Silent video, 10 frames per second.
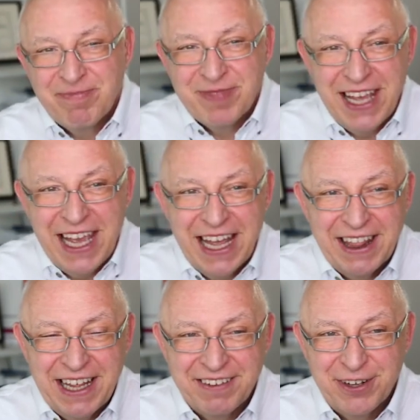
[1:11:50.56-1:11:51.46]
yeah,
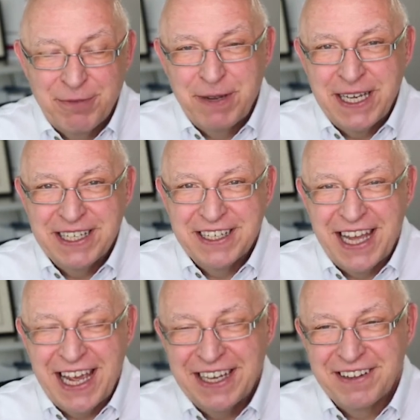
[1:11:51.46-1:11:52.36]
there's
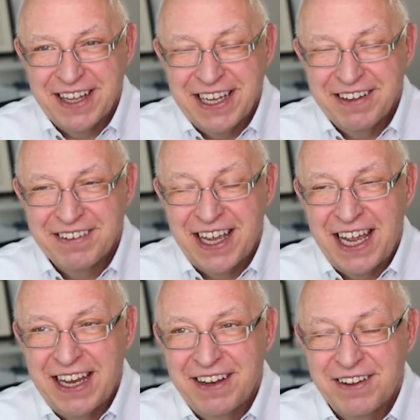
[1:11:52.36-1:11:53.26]
opinionated things.
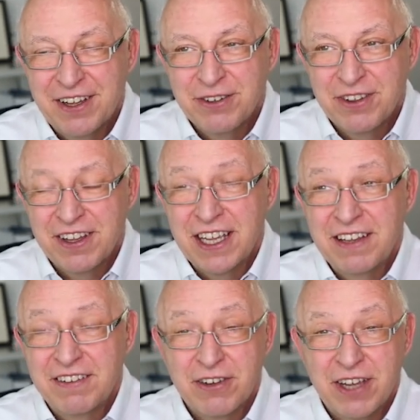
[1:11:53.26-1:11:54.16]
And the good thing
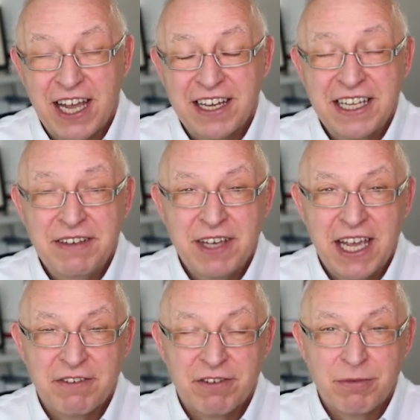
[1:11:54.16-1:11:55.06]
is you can
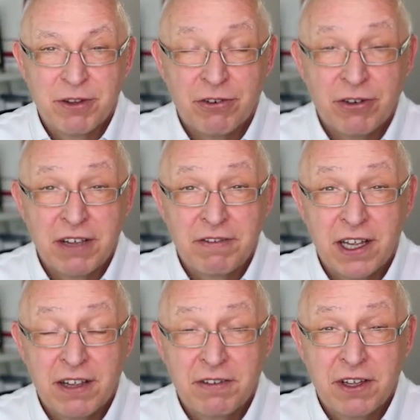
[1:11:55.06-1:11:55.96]
deviate from the rule
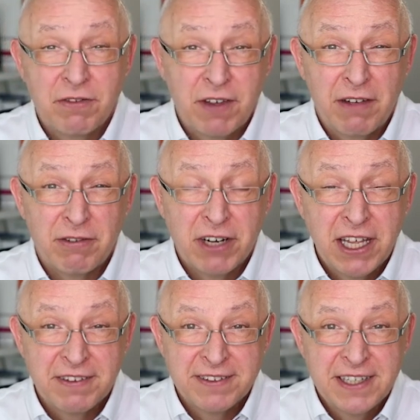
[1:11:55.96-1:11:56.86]
if you have a
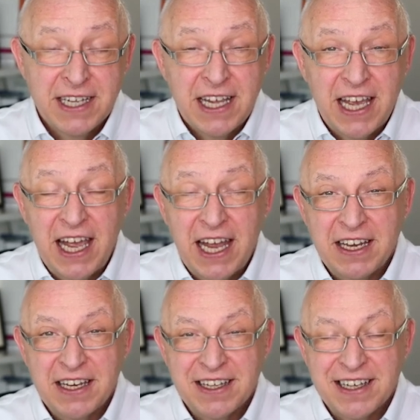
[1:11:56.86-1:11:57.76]
reason.
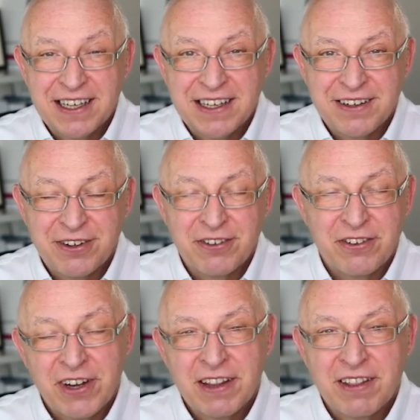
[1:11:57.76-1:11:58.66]
And
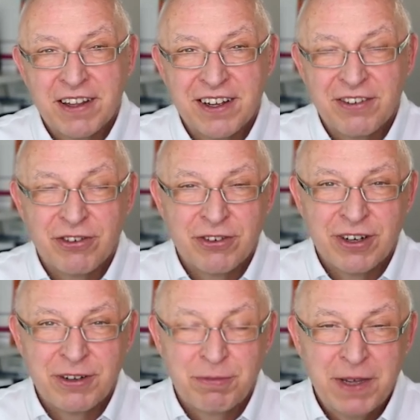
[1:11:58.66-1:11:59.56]
considering the
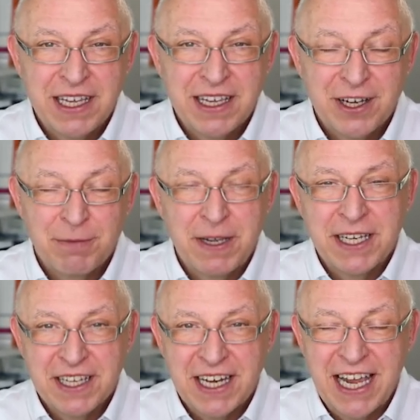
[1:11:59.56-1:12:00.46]
rule being
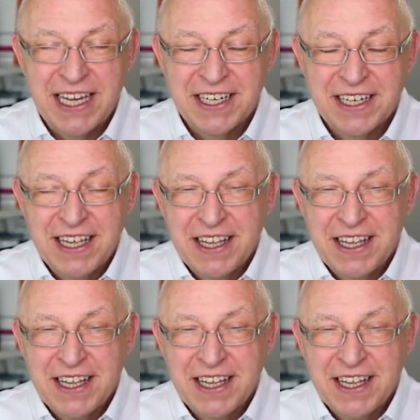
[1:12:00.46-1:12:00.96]
opinionated,